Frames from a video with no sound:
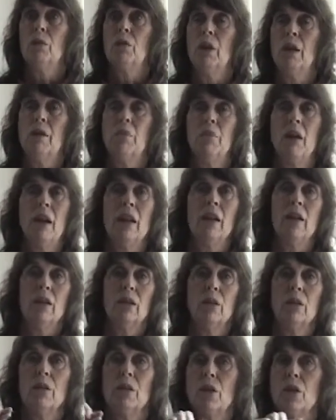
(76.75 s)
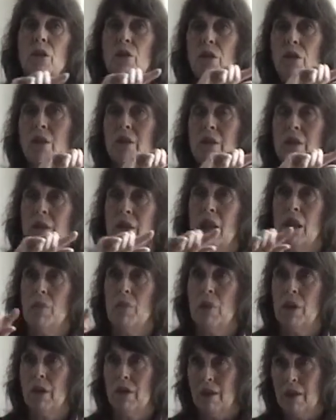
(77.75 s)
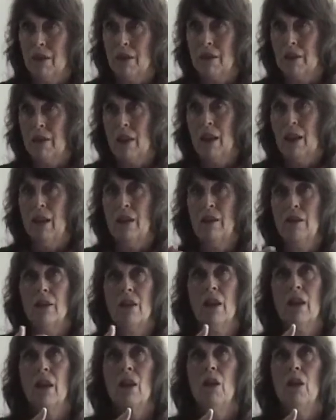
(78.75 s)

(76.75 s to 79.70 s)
Well, it might include a short statement that says,